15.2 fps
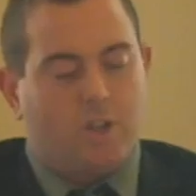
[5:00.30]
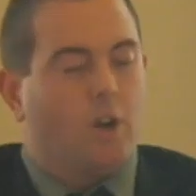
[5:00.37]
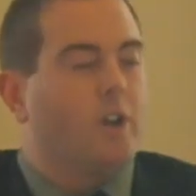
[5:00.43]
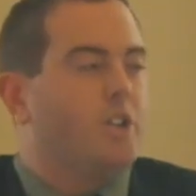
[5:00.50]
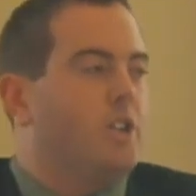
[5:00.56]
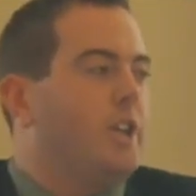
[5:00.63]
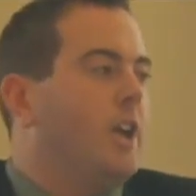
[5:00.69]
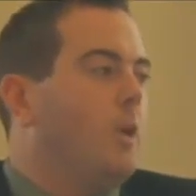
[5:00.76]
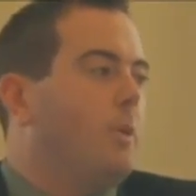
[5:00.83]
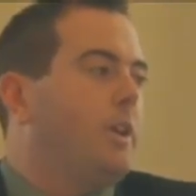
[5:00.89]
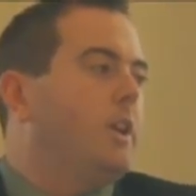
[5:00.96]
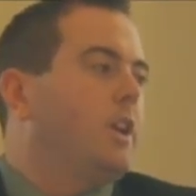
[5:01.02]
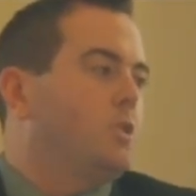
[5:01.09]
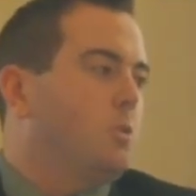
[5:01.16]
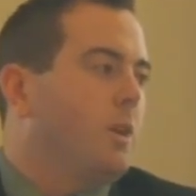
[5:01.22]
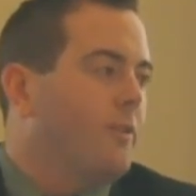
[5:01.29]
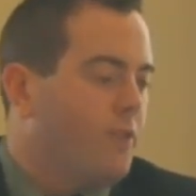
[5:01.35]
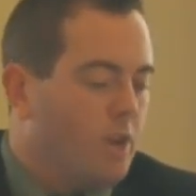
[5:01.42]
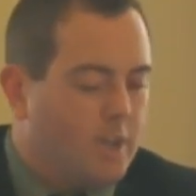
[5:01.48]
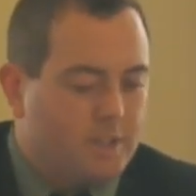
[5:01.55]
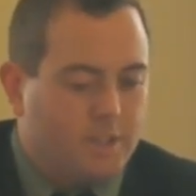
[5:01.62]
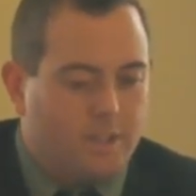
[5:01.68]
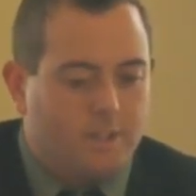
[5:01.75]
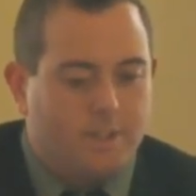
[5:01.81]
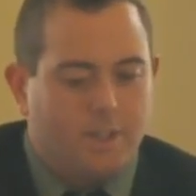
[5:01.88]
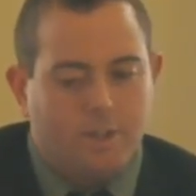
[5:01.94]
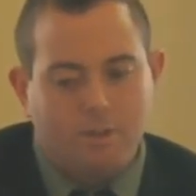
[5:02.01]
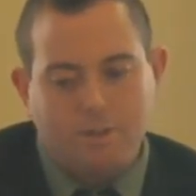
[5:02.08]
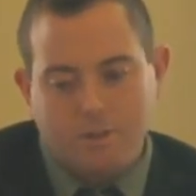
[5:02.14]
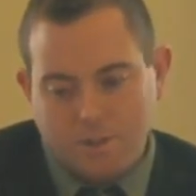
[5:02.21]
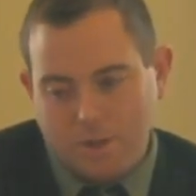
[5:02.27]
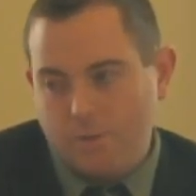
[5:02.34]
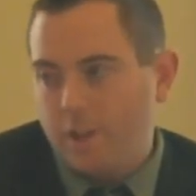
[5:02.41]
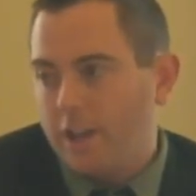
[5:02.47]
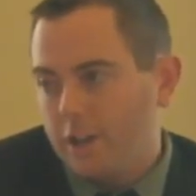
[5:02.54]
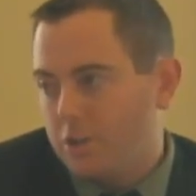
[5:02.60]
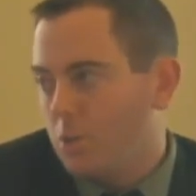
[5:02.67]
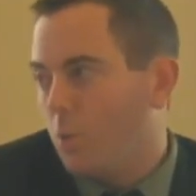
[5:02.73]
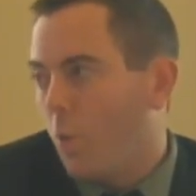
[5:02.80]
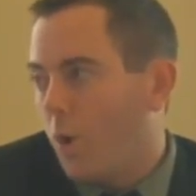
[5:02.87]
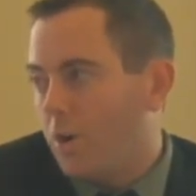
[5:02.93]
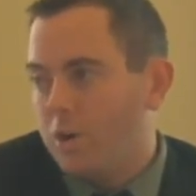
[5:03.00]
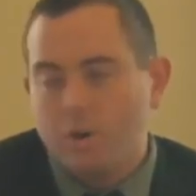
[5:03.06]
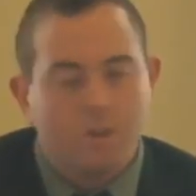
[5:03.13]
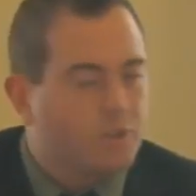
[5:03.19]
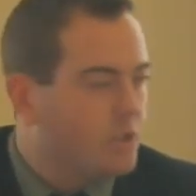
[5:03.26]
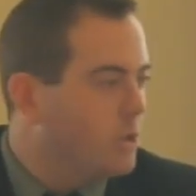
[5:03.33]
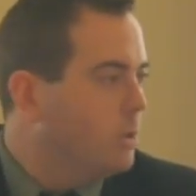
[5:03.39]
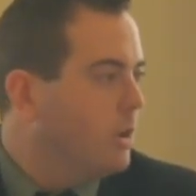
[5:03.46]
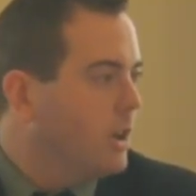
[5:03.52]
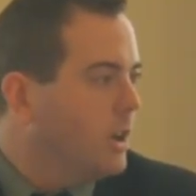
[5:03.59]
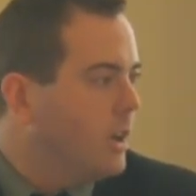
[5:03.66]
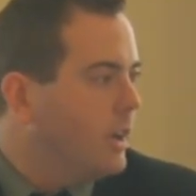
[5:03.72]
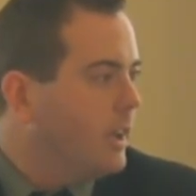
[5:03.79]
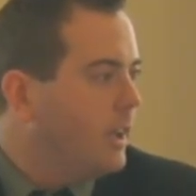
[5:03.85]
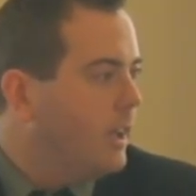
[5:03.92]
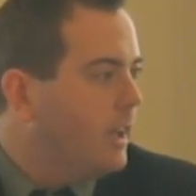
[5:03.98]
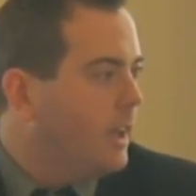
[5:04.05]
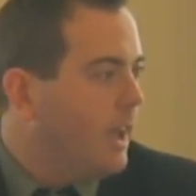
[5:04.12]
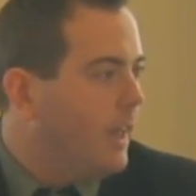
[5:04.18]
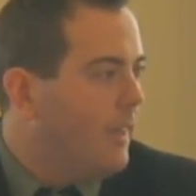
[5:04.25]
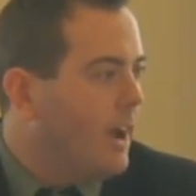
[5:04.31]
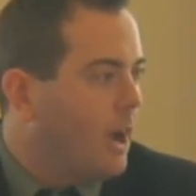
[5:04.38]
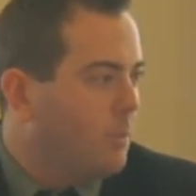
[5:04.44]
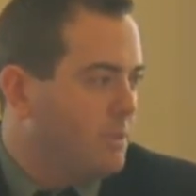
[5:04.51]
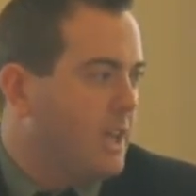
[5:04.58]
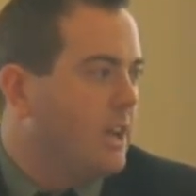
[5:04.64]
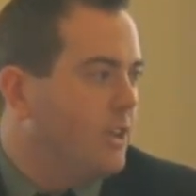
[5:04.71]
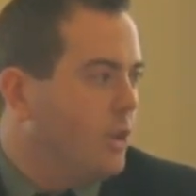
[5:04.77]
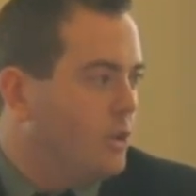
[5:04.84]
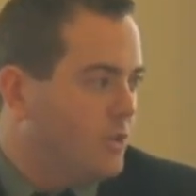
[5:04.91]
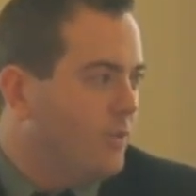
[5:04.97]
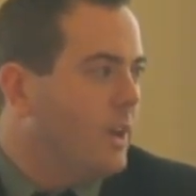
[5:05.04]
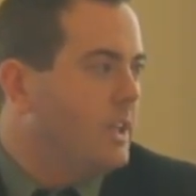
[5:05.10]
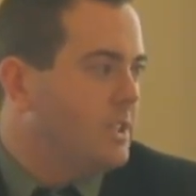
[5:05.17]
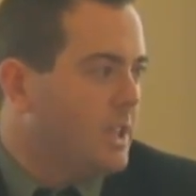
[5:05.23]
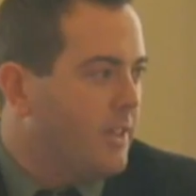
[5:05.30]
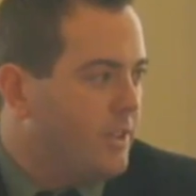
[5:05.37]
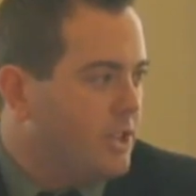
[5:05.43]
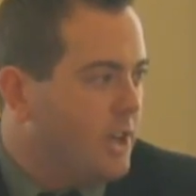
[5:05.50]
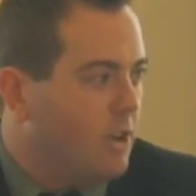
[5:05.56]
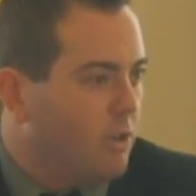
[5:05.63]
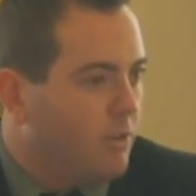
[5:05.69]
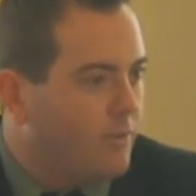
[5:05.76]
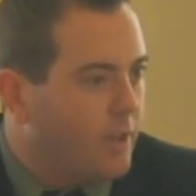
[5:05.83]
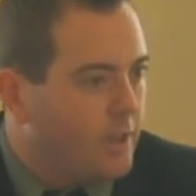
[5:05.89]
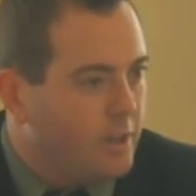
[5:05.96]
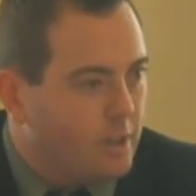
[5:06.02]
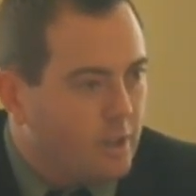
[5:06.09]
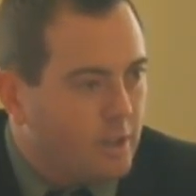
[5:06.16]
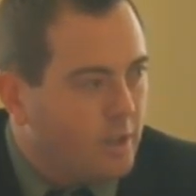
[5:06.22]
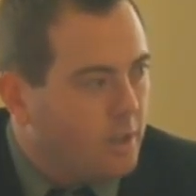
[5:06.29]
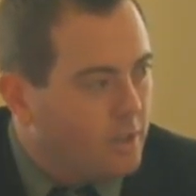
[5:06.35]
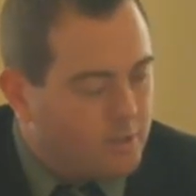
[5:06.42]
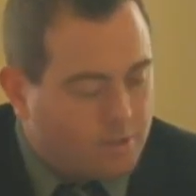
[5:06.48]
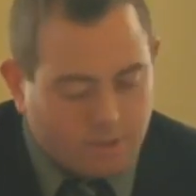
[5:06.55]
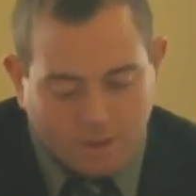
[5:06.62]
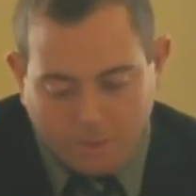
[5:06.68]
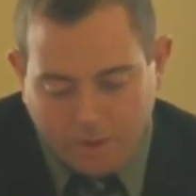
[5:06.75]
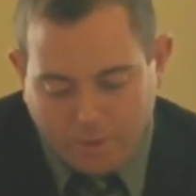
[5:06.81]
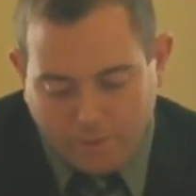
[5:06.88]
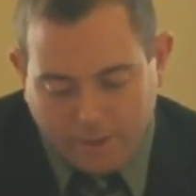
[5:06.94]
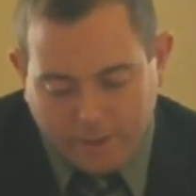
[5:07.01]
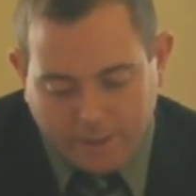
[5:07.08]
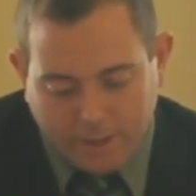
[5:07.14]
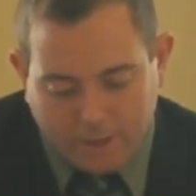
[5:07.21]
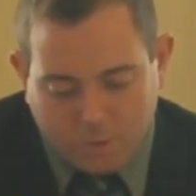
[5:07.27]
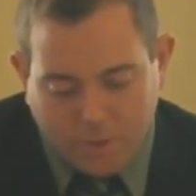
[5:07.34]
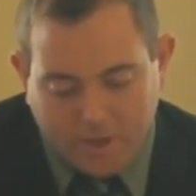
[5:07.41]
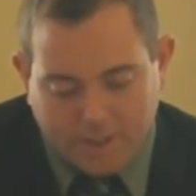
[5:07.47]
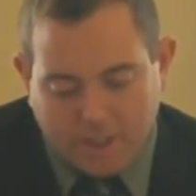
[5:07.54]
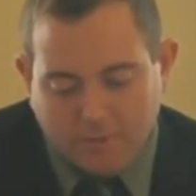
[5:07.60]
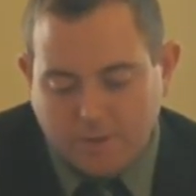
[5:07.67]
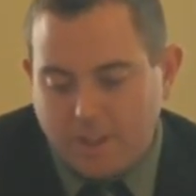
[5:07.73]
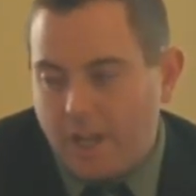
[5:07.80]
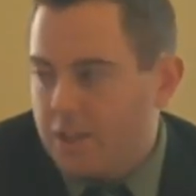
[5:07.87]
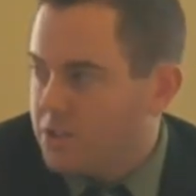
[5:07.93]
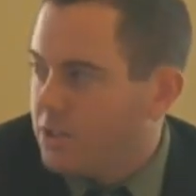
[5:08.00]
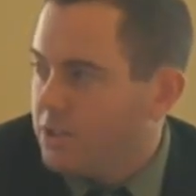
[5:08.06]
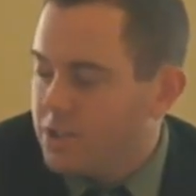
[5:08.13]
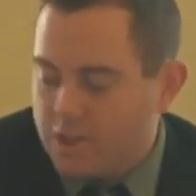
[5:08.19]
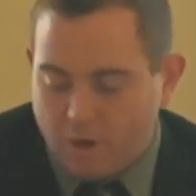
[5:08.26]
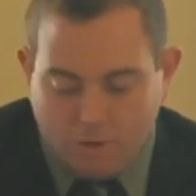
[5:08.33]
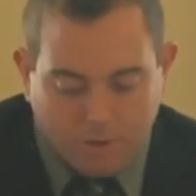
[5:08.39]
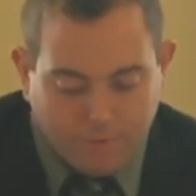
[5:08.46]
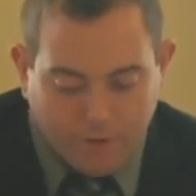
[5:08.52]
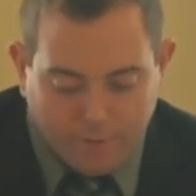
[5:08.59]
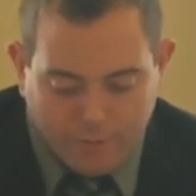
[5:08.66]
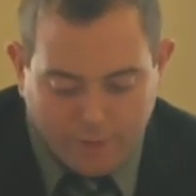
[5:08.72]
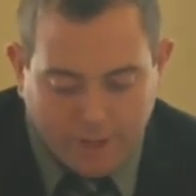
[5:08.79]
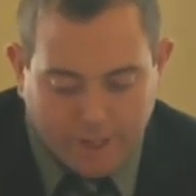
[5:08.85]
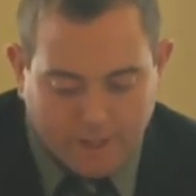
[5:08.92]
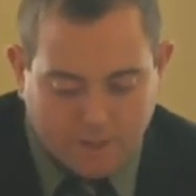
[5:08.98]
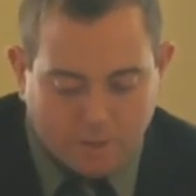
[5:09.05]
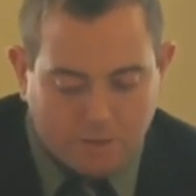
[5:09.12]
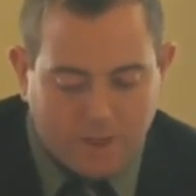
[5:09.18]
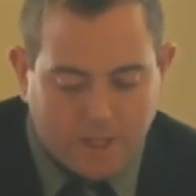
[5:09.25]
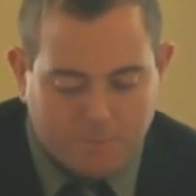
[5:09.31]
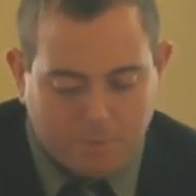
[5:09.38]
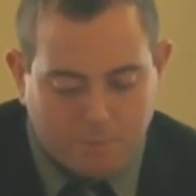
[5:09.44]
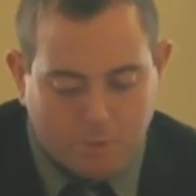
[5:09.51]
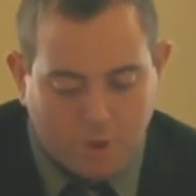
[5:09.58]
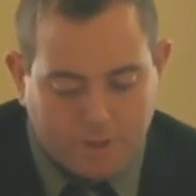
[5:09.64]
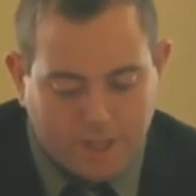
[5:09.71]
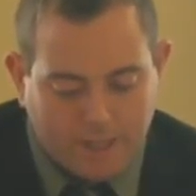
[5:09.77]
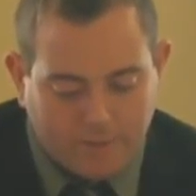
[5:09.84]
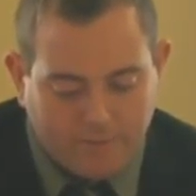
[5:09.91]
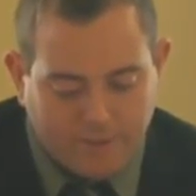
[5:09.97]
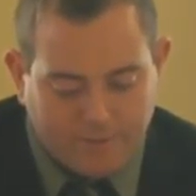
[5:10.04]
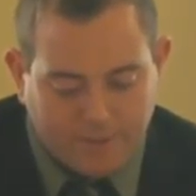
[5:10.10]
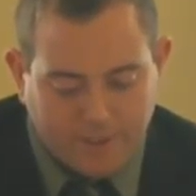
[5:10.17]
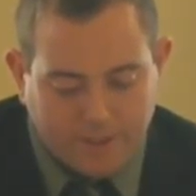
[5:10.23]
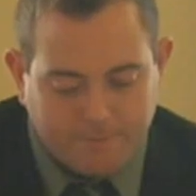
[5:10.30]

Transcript: because our engineer, when he does work for us, it's either usually related to water or sewer. And that comes out of those funds, not the general fund. So we don't really need $27,000 in the general fund for that. So that's been brought down to